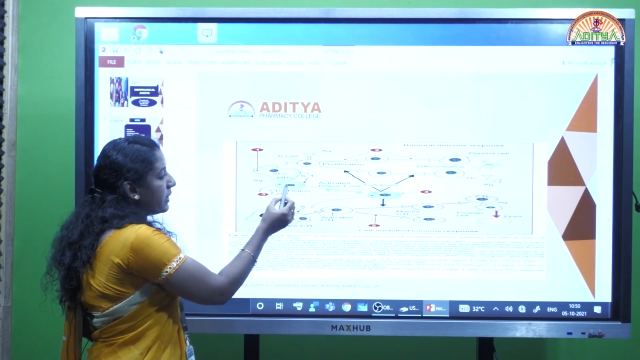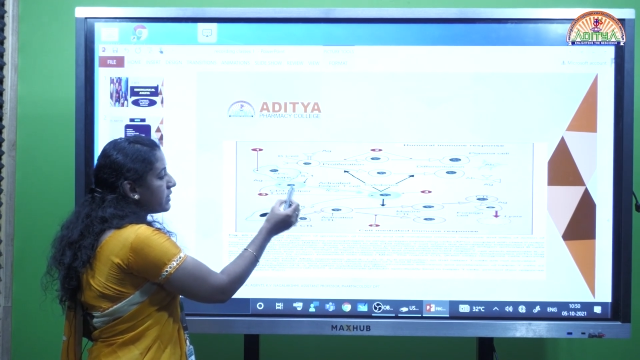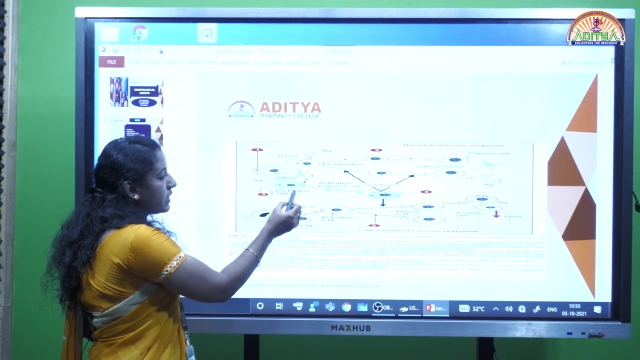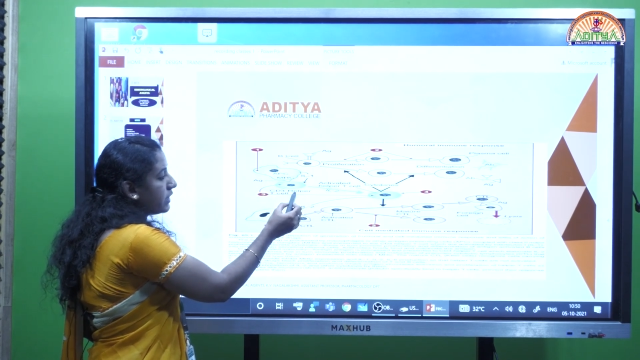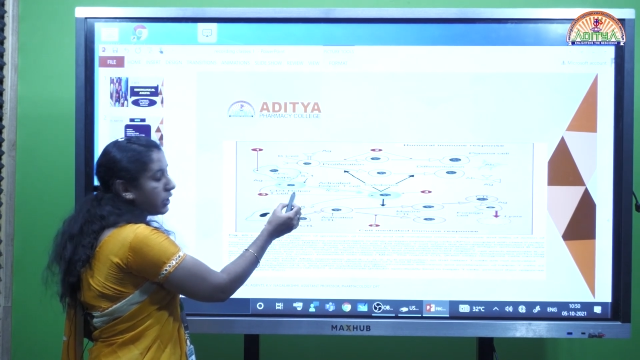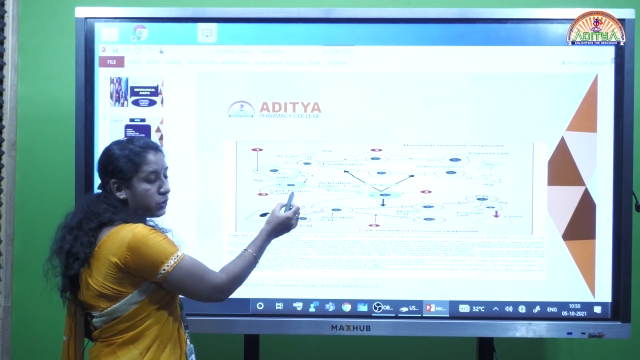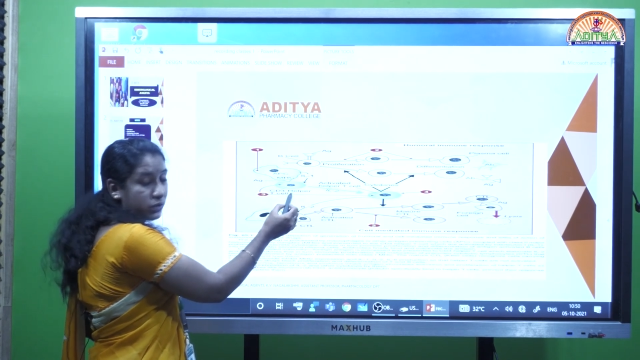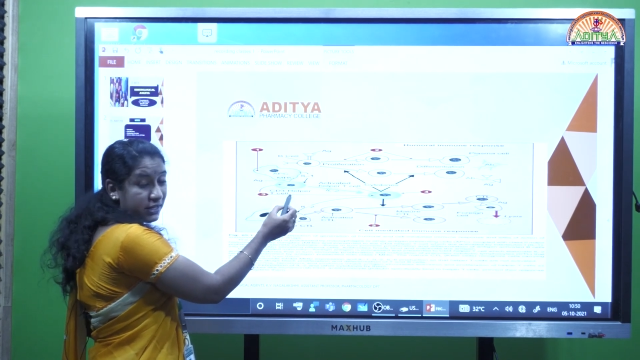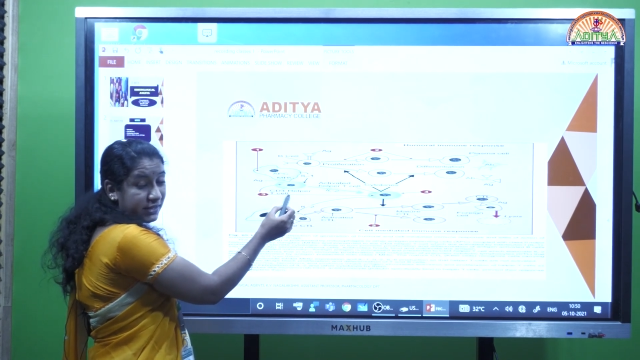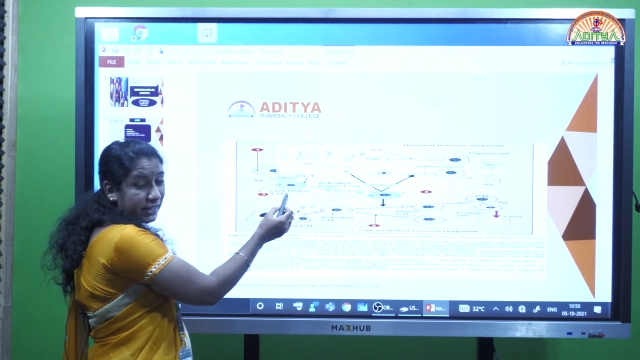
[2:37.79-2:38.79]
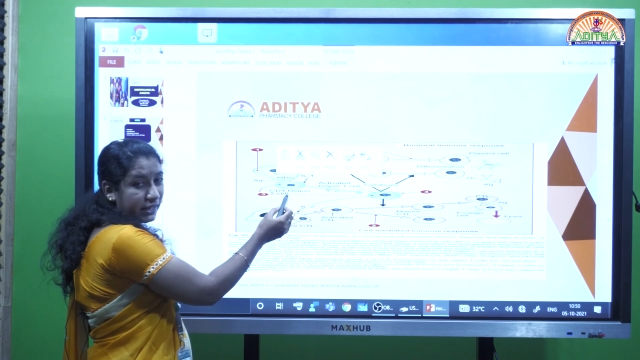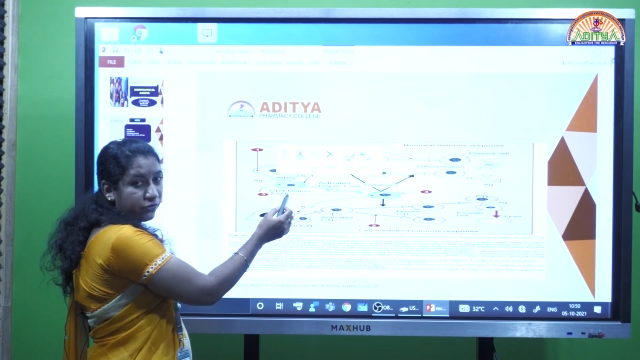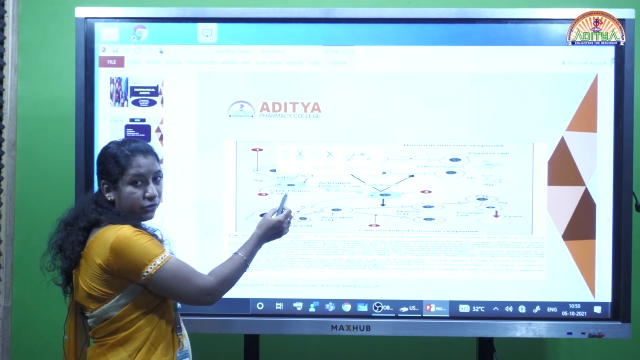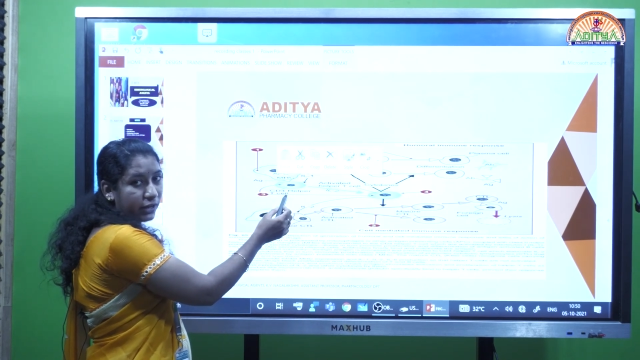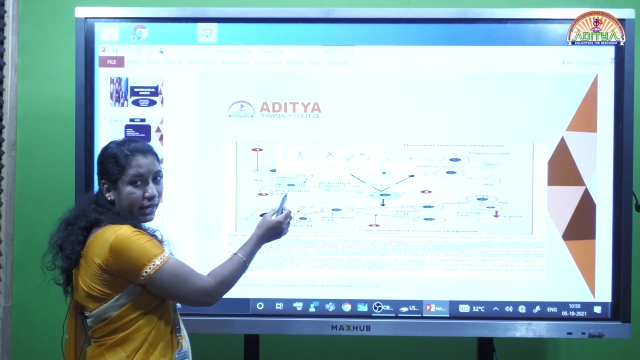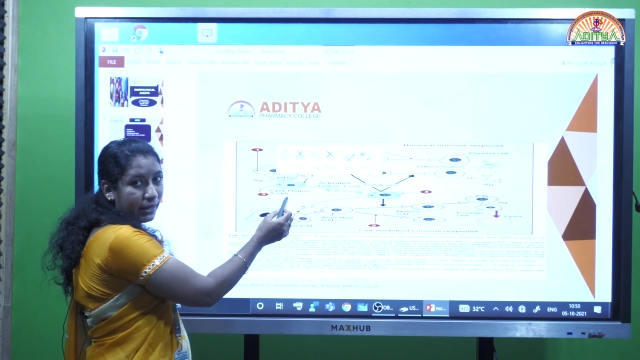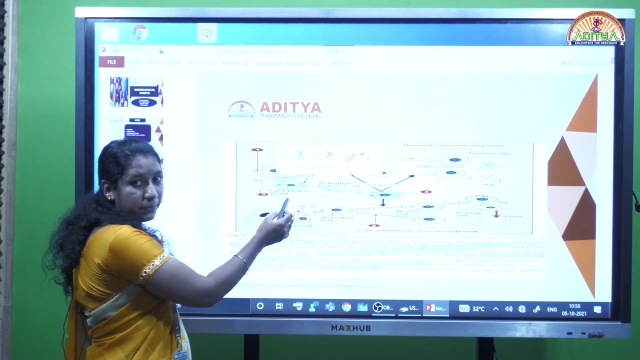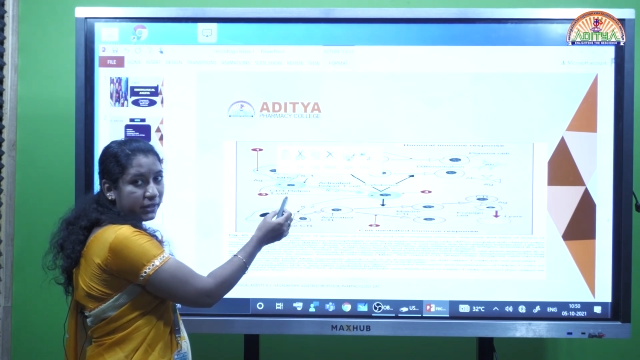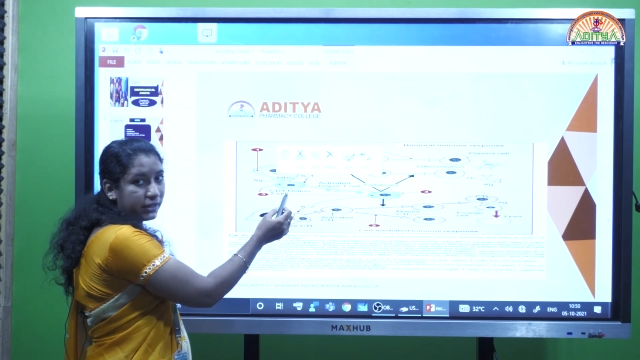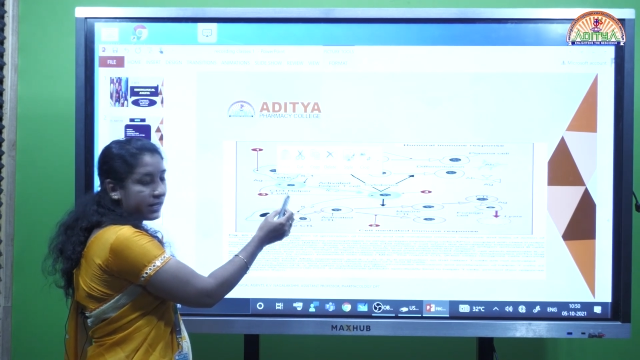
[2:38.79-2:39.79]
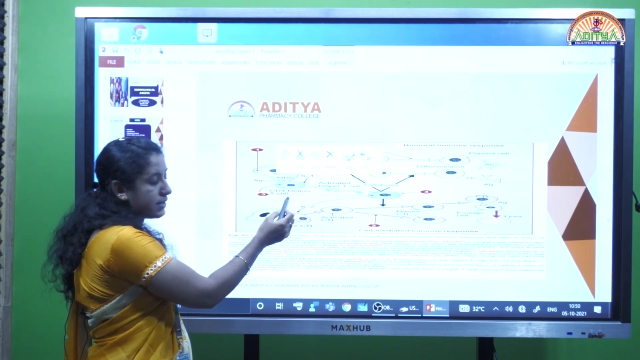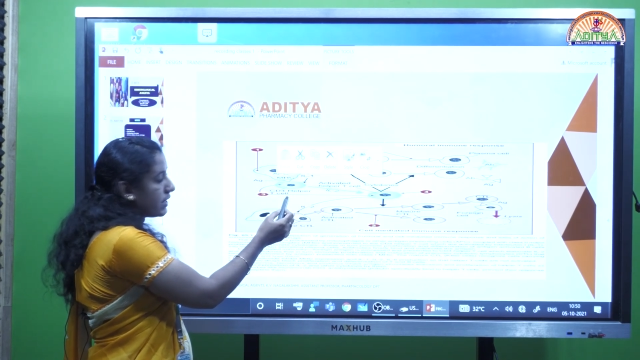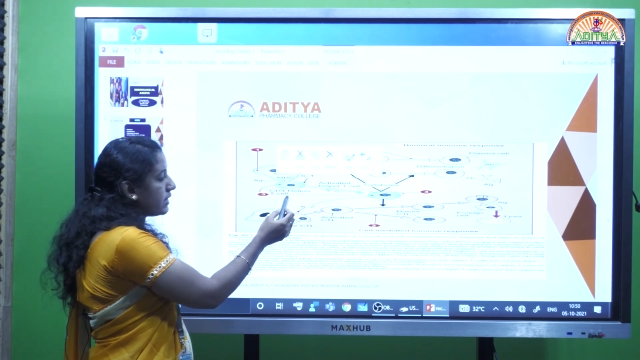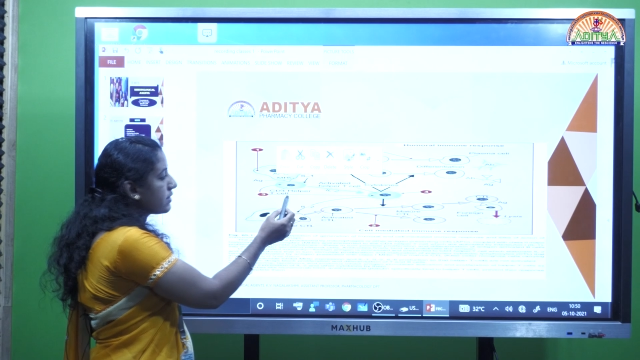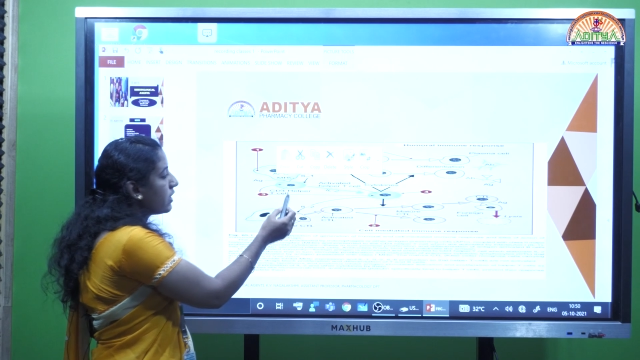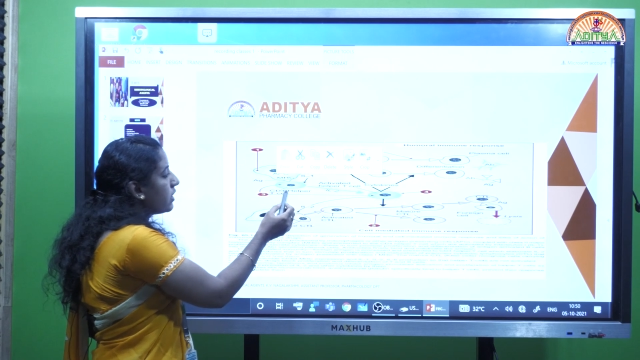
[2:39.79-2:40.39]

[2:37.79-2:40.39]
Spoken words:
presented to the CD4 helper T cells.